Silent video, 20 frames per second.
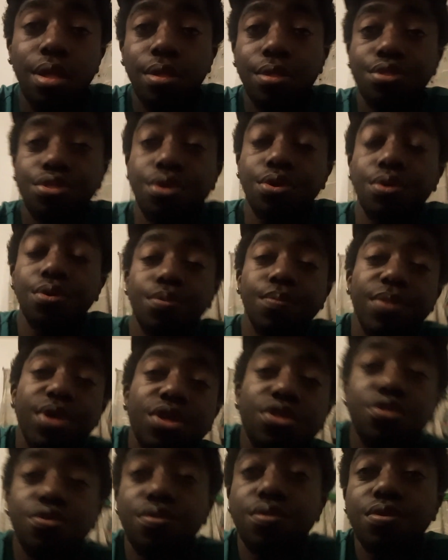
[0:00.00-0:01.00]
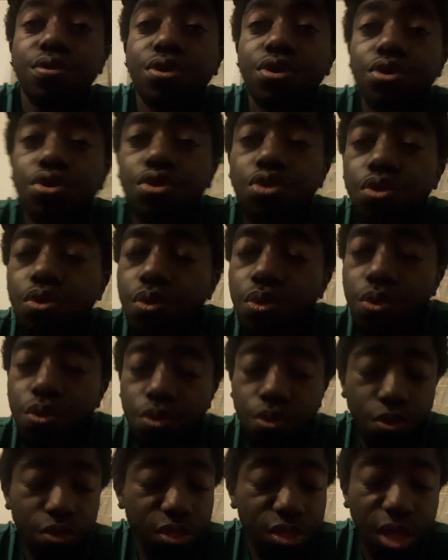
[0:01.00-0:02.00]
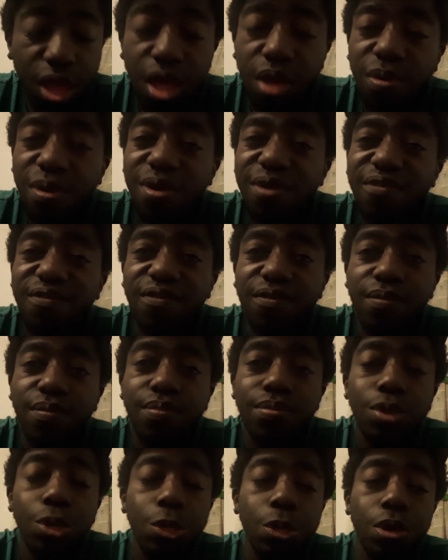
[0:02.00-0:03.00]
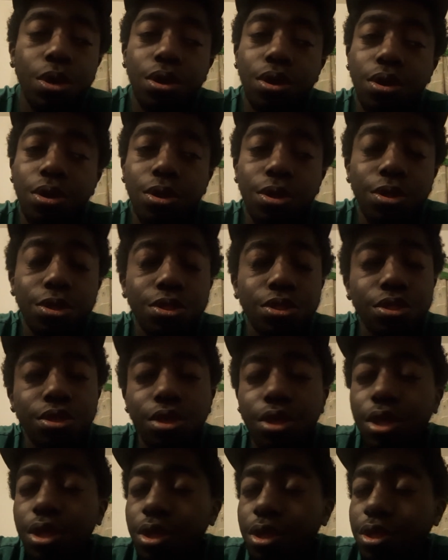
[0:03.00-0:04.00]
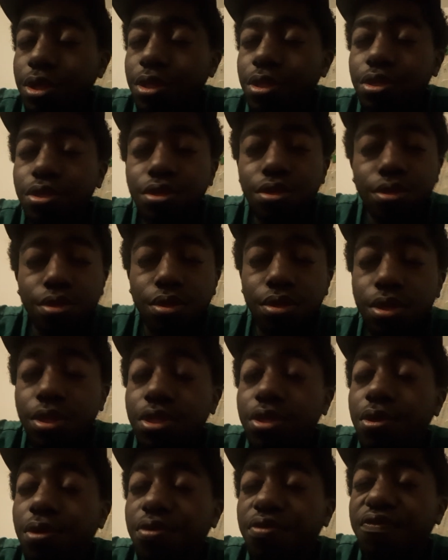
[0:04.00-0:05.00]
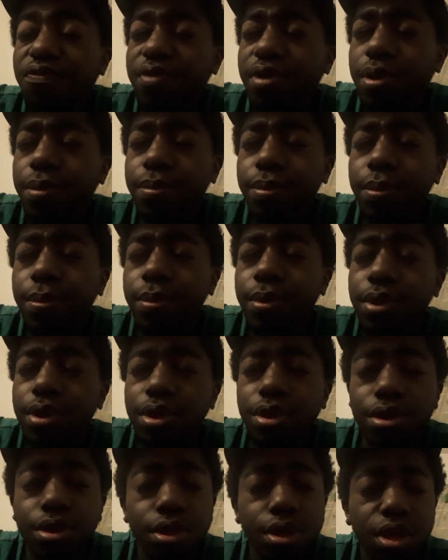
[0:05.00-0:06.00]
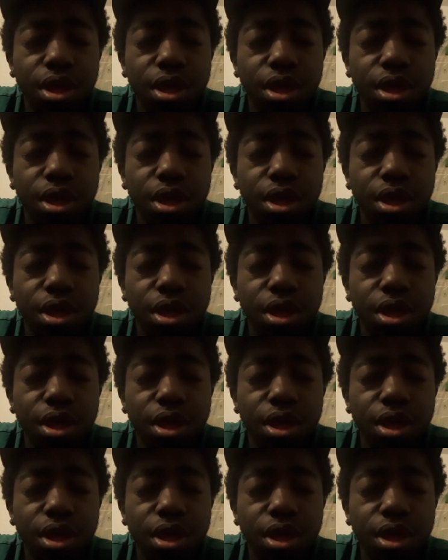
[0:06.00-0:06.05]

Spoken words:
So make sure you stay away from drugs, kids, and this goes for everyone.